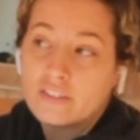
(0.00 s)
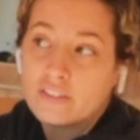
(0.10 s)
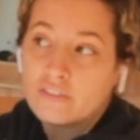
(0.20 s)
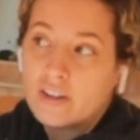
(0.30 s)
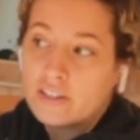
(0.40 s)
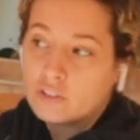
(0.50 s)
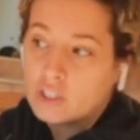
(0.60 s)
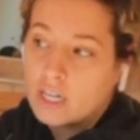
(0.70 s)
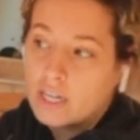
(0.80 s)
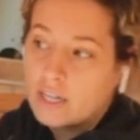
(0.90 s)
the final
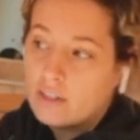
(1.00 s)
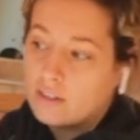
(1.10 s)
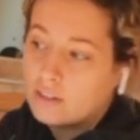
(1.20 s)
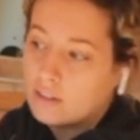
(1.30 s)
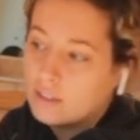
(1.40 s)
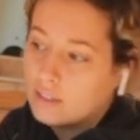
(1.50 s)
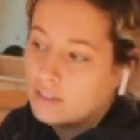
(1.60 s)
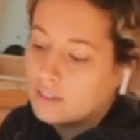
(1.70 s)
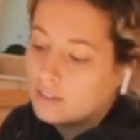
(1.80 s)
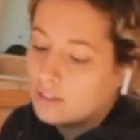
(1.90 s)
try,
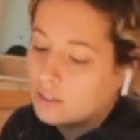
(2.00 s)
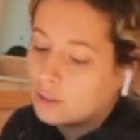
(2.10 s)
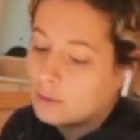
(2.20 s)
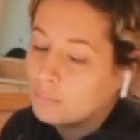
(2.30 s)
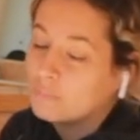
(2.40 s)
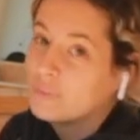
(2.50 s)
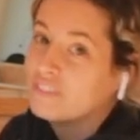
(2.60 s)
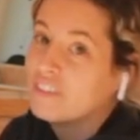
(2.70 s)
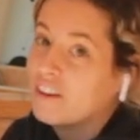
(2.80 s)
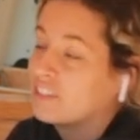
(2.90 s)

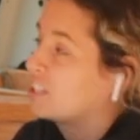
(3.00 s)
but very